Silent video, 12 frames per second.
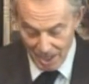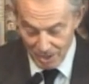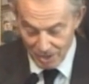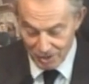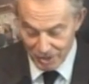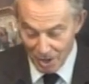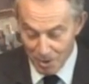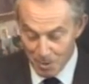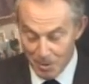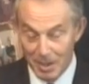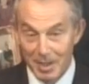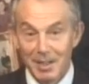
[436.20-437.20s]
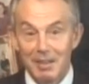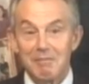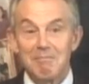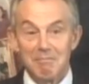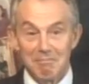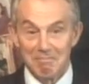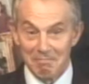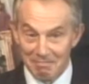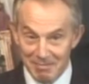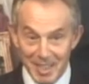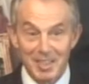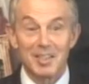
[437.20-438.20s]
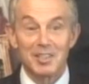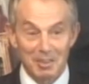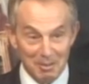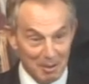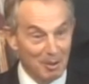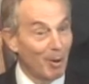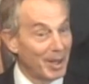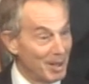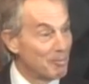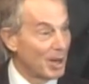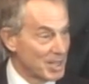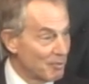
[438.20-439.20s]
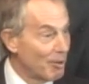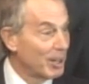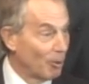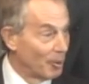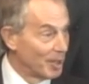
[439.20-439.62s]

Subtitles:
So this is quite an impressive record,